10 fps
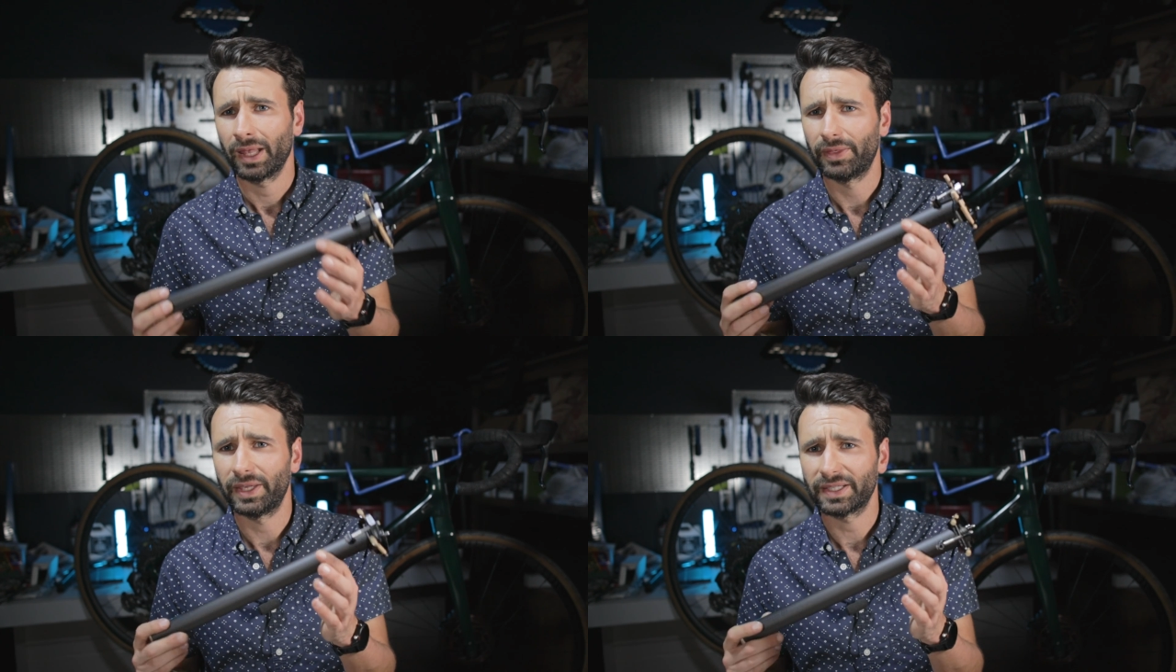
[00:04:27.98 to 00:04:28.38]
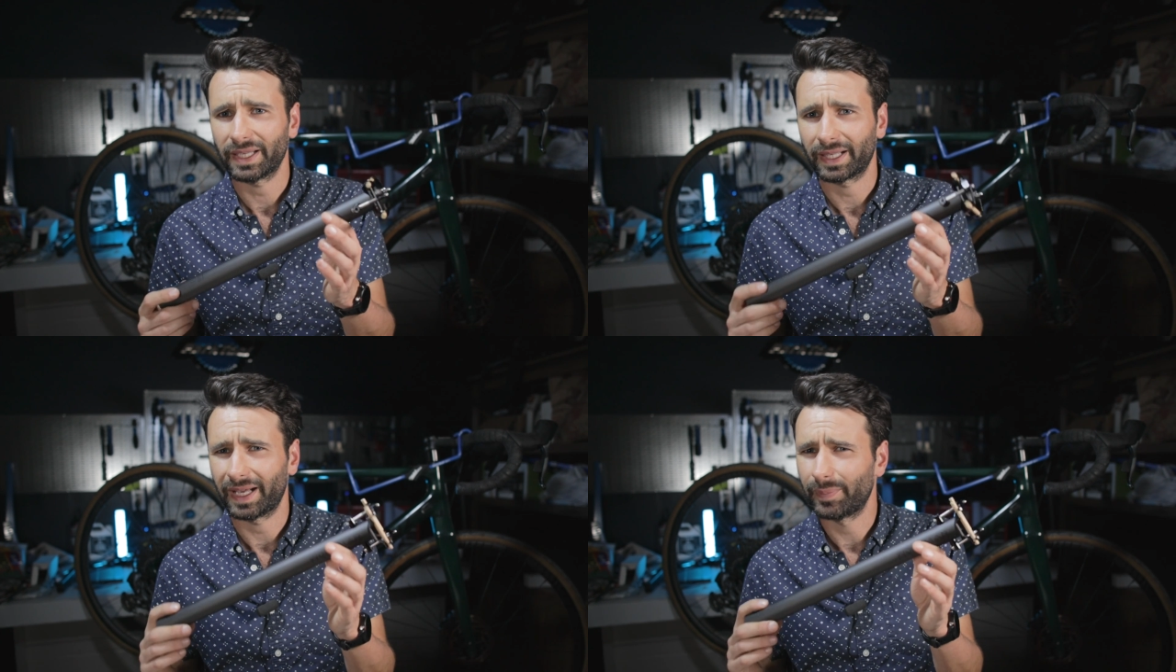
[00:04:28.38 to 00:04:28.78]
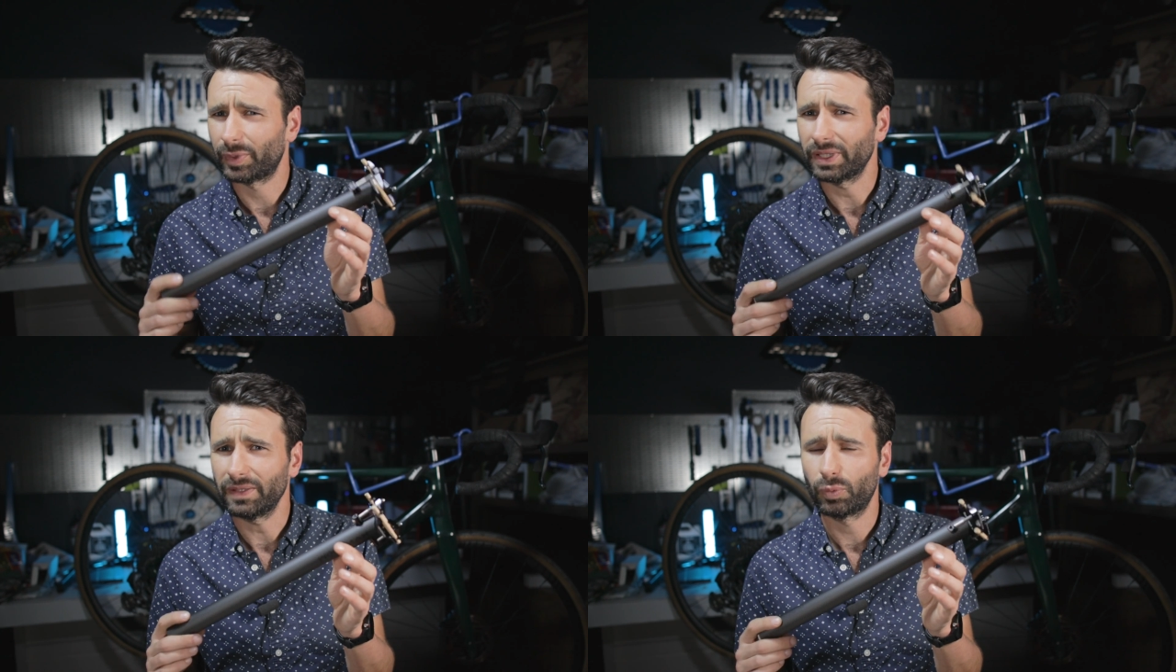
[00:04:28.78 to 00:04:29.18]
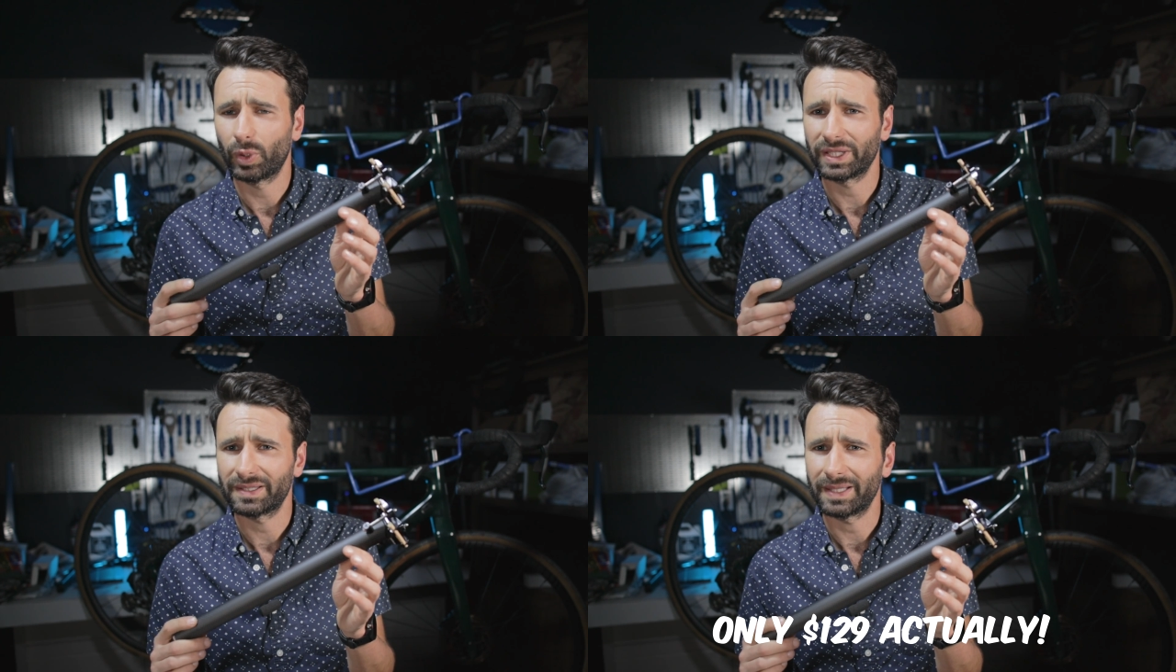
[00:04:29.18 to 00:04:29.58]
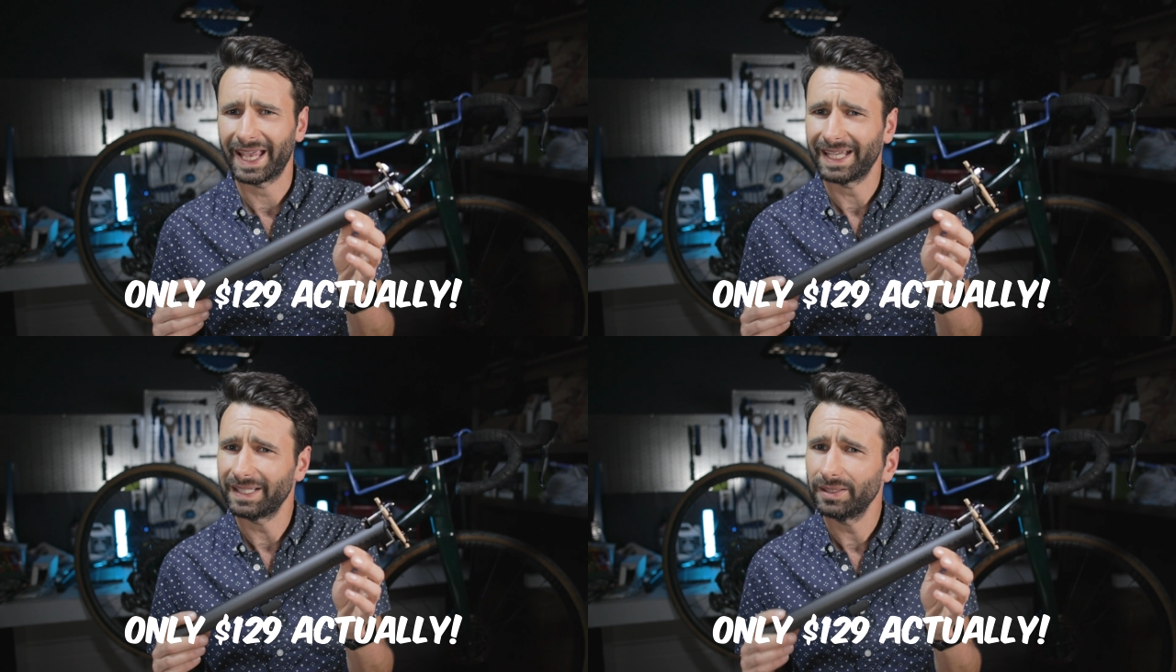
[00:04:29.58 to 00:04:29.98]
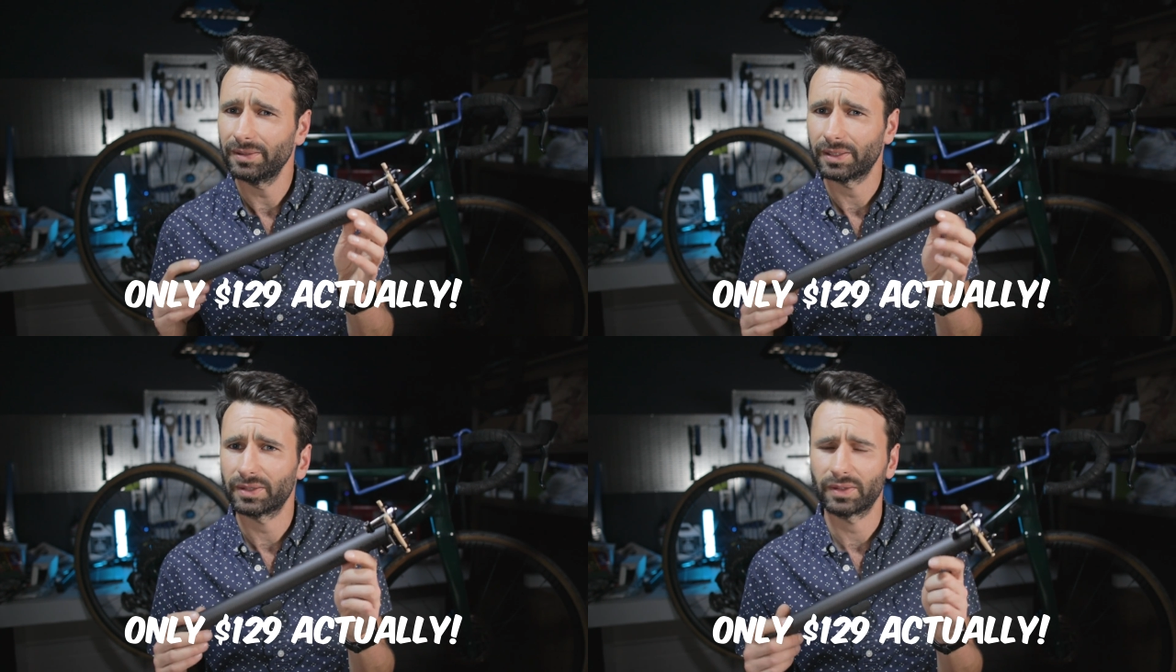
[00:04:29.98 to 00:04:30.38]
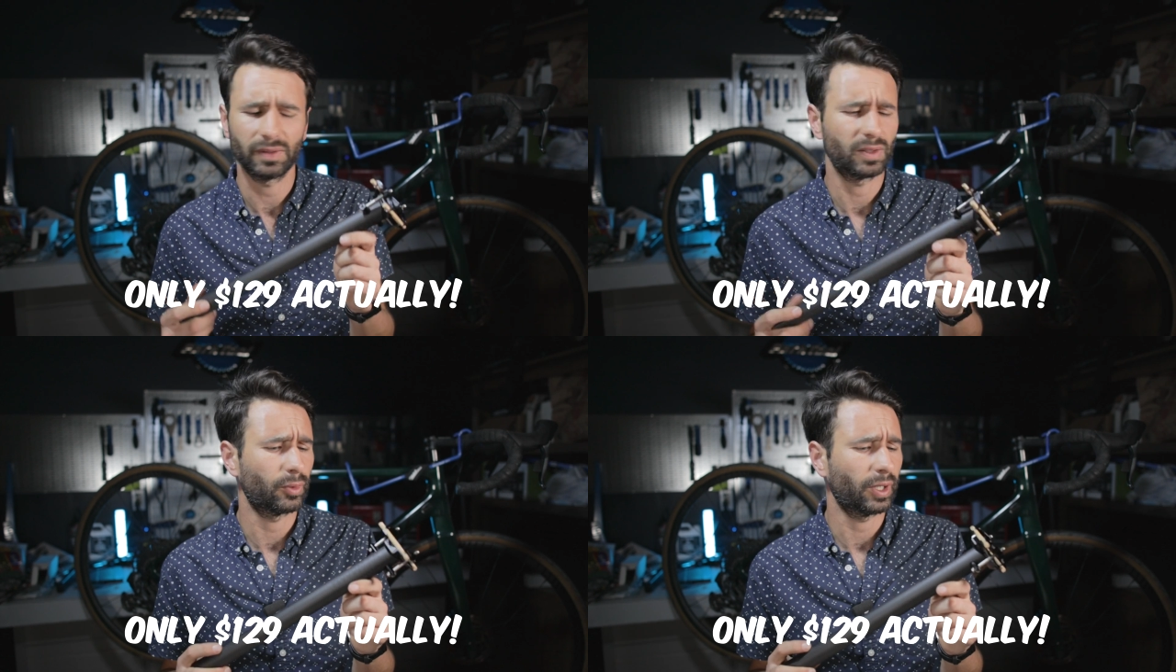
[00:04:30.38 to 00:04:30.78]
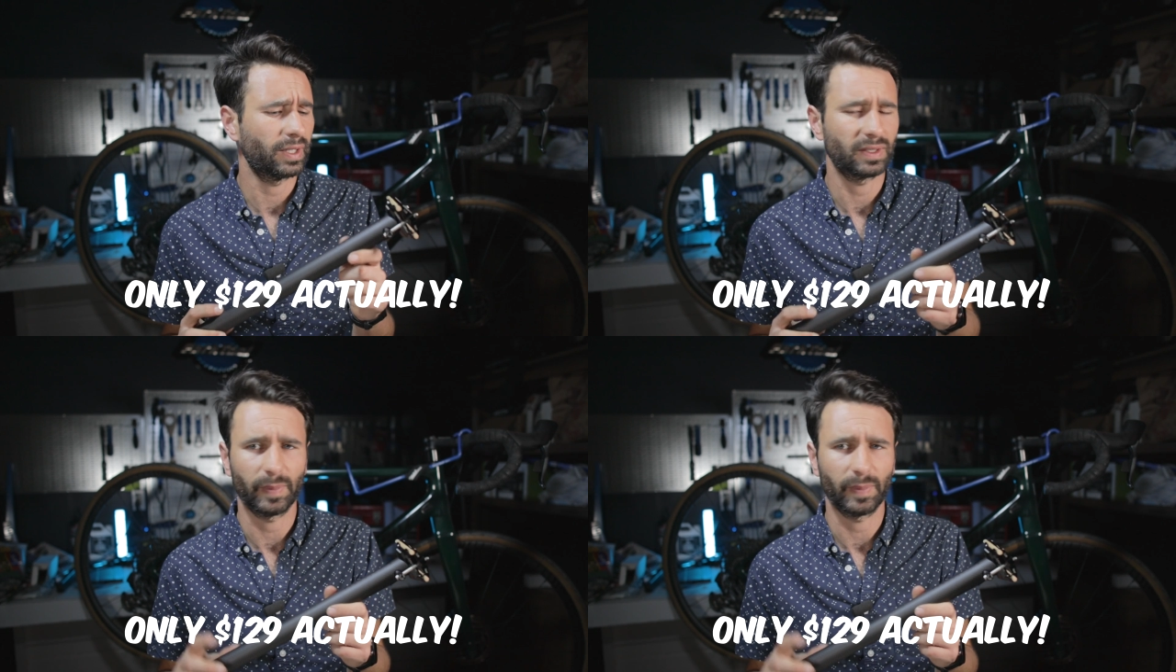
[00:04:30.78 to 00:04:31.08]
This at, I believe, 180 is the price.